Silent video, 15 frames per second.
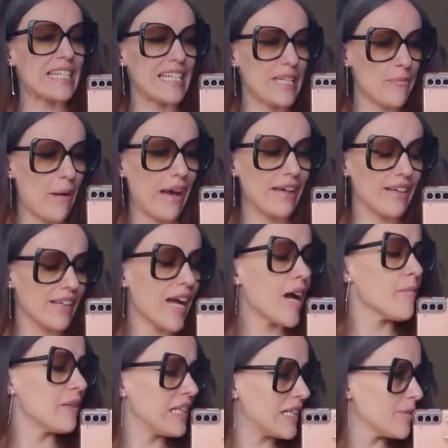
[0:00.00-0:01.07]
steam iron.
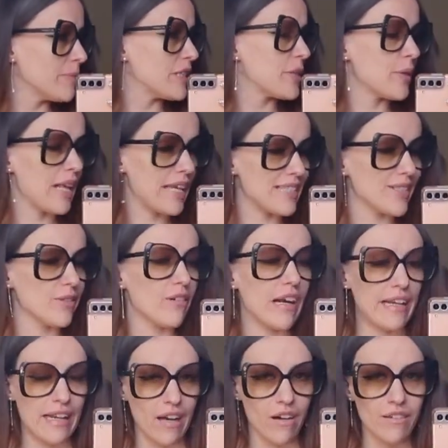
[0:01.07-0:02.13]
I'm a little bit too lazy
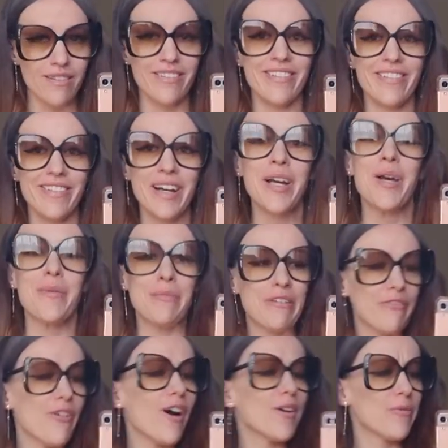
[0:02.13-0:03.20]
right now.
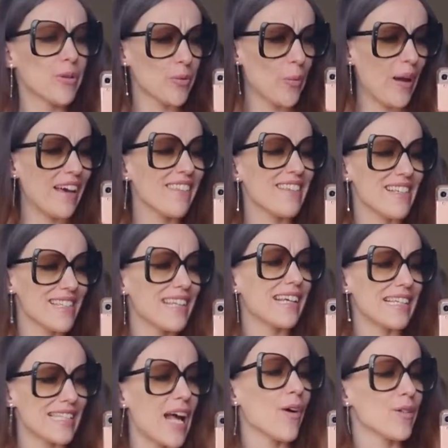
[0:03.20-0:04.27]
Before I would wear these
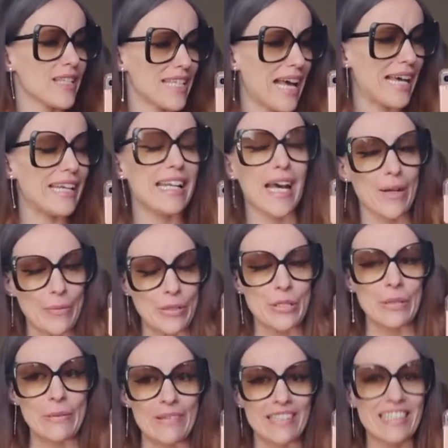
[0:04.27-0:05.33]
things outside, I would do